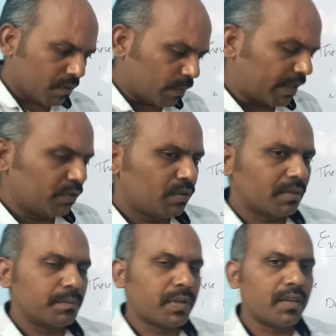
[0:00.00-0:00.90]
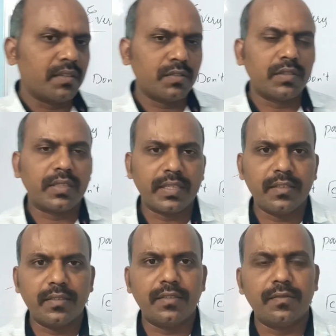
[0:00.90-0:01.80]
when you compare your
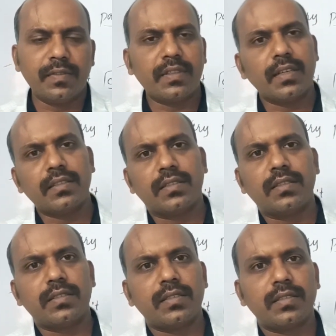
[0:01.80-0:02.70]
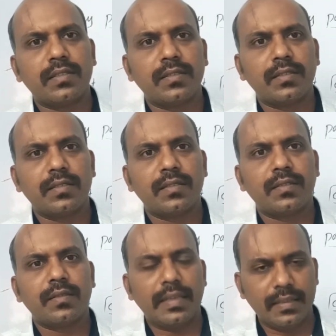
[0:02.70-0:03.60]
kid with others
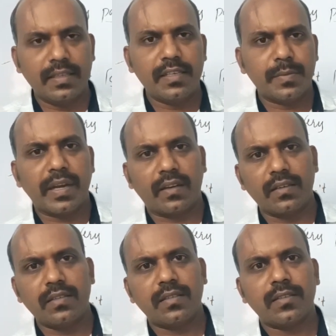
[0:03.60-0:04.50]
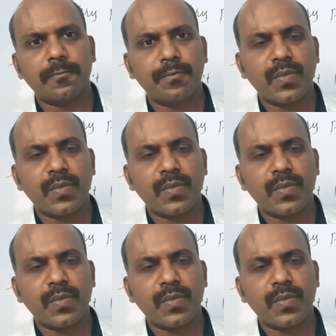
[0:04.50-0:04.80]
in these matters,